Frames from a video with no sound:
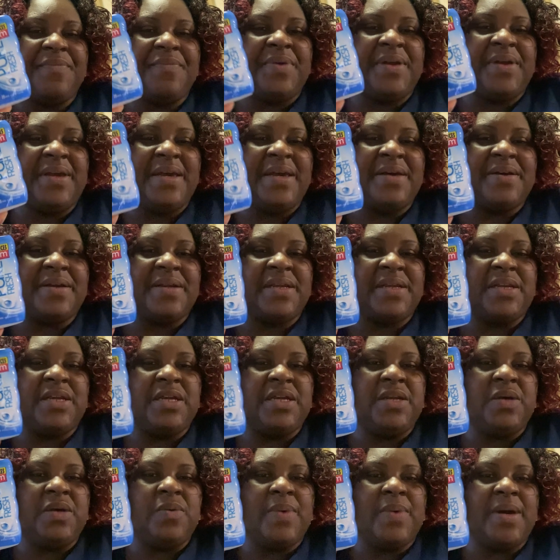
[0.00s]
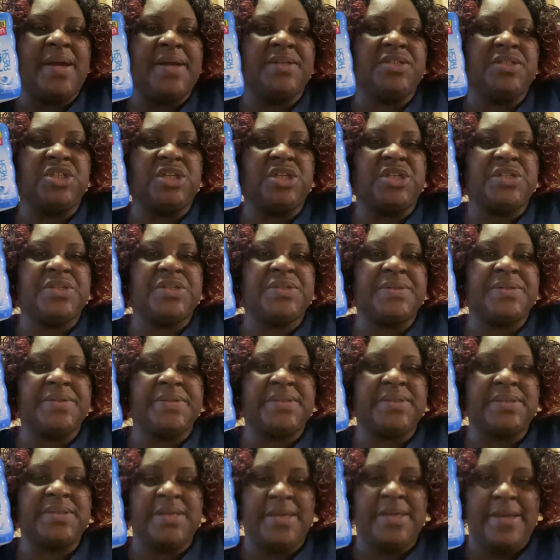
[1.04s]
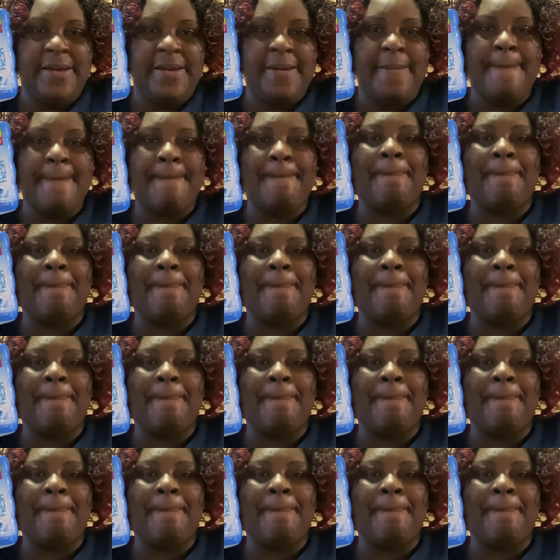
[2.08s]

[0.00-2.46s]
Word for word: got it anyway just to see.